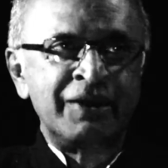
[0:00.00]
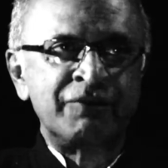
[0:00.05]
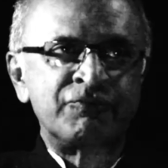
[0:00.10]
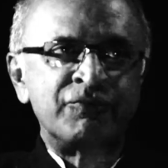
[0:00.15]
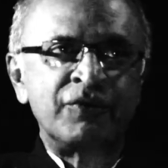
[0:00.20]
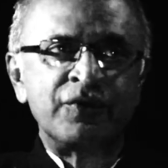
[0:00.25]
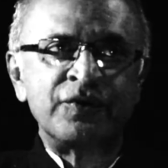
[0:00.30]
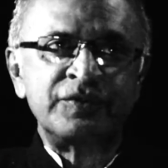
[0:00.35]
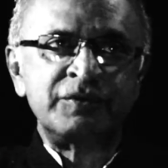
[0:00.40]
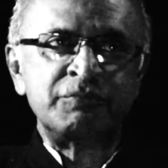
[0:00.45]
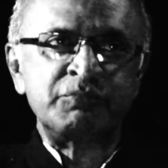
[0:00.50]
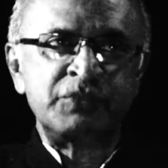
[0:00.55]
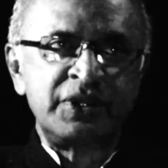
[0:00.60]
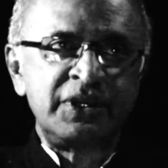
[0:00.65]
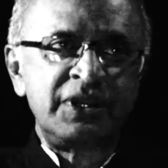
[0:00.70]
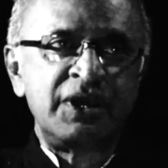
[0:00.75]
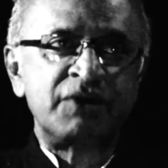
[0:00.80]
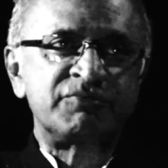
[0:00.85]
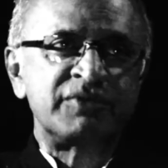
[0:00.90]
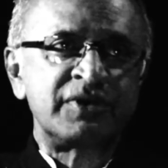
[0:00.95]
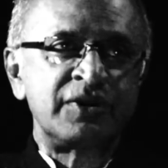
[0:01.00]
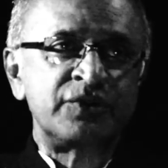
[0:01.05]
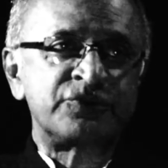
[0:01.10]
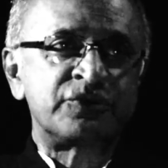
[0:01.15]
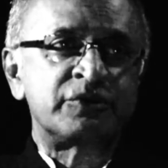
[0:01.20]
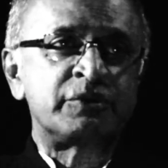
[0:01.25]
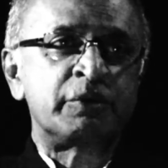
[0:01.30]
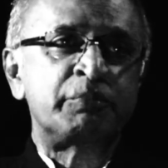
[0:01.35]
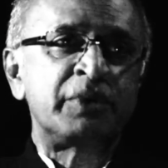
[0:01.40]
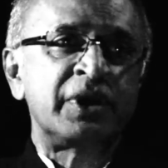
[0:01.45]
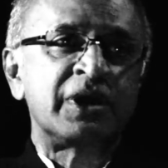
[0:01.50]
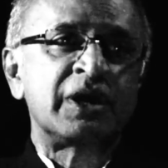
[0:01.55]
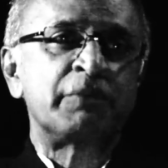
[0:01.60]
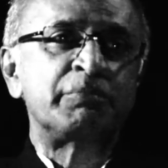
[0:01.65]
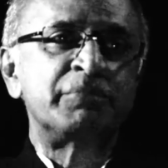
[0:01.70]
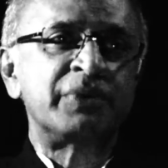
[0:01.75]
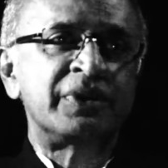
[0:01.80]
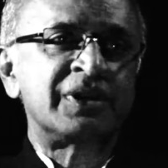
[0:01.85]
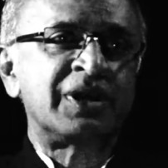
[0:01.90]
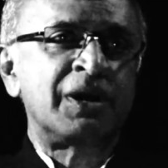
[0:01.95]
for the media fellows to pick
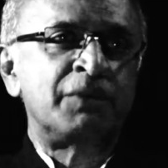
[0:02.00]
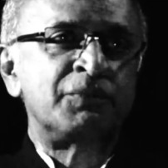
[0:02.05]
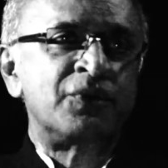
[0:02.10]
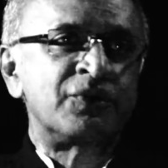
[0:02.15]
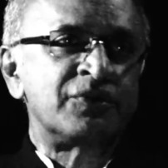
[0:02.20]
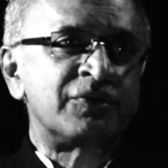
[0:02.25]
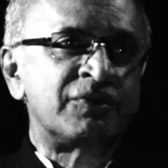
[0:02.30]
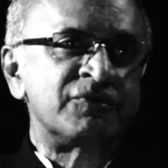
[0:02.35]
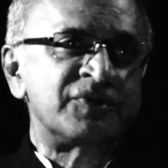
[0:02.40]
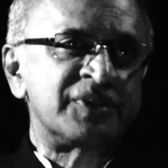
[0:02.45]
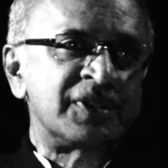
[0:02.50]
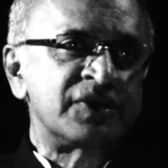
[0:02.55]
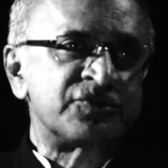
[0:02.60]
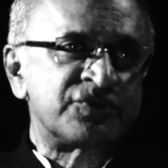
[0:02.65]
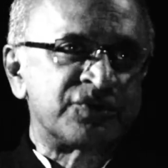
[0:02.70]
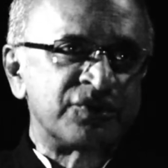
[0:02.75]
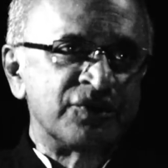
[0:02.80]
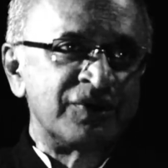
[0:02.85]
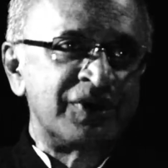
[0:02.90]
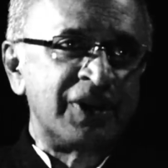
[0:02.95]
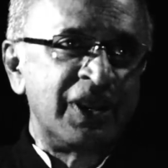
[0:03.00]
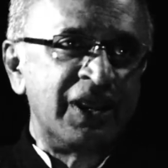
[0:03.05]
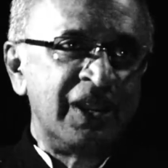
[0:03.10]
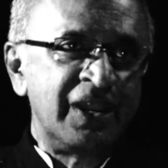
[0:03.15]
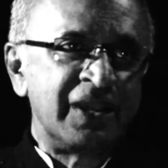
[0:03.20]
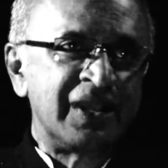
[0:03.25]
up and come out with a story.